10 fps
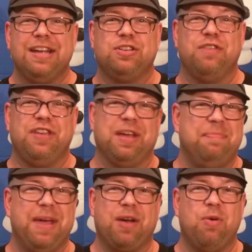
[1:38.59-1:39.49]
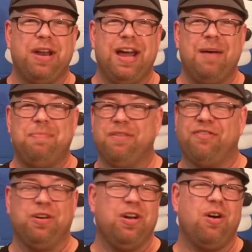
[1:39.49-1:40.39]
So if you can pick one up, if
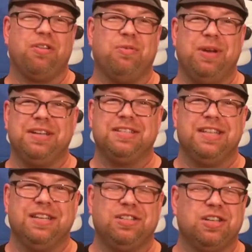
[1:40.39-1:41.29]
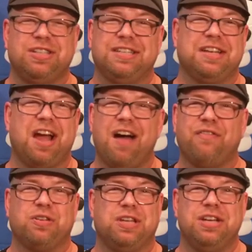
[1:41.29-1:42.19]
for no other reason than just as a
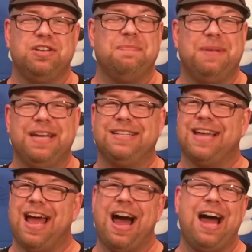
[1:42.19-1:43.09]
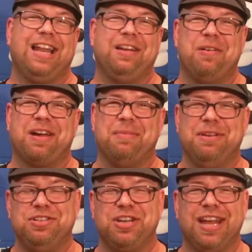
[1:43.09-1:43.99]
conversation piece, I highly
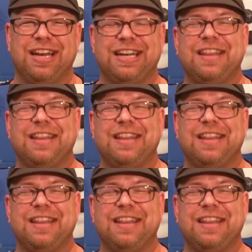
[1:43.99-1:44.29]
recommend you get it.